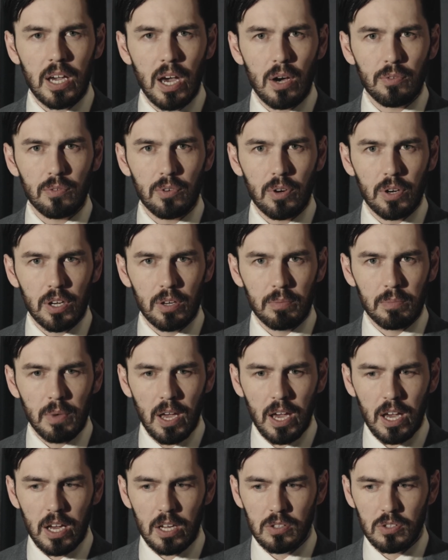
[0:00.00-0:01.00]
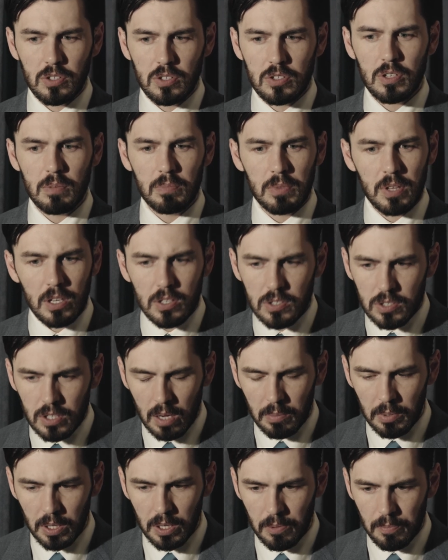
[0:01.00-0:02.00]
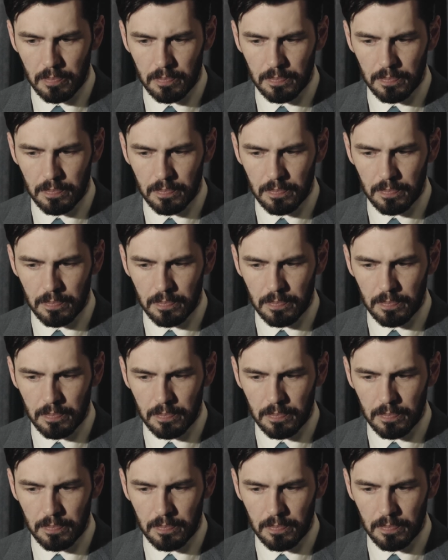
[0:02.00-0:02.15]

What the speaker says: out for him and something is coming.